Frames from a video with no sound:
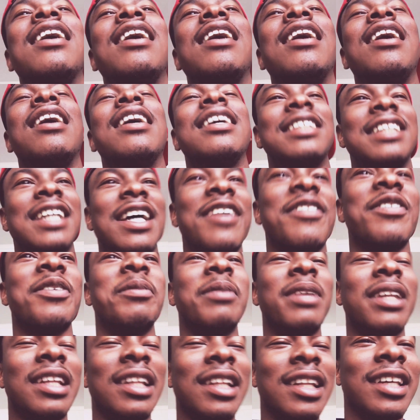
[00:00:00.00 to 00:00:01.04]
it's time for me
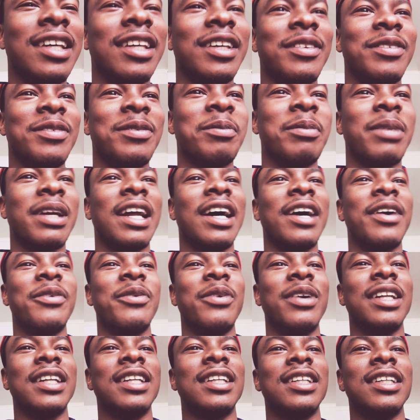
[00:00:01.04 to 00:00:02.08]
to leave, but I
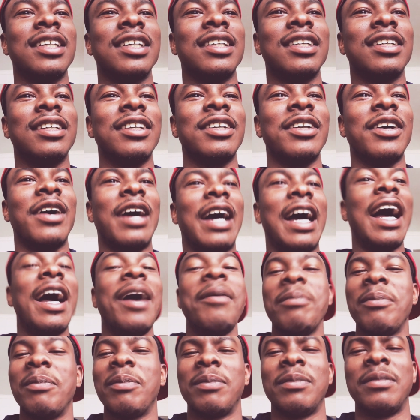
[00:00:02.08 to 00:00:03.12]
wanted to.
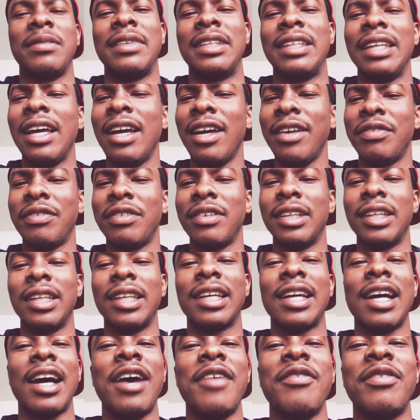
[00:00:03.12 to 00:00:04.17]
I'm definitely
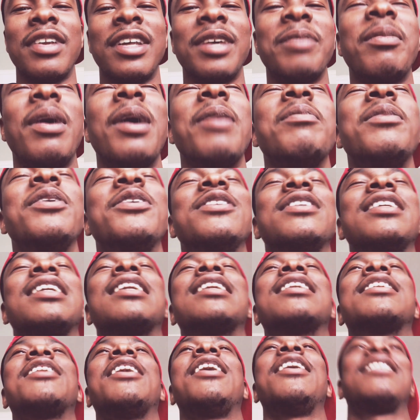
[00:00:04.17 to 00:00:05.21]
confident in my music,
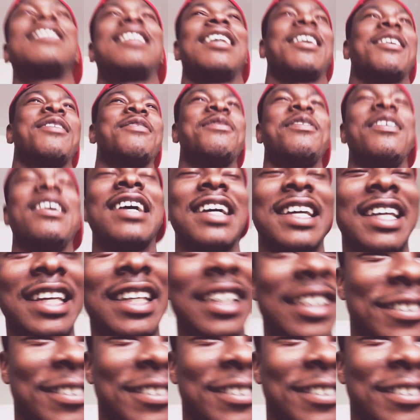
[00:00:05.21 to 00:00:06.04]
so I was like, fuck it.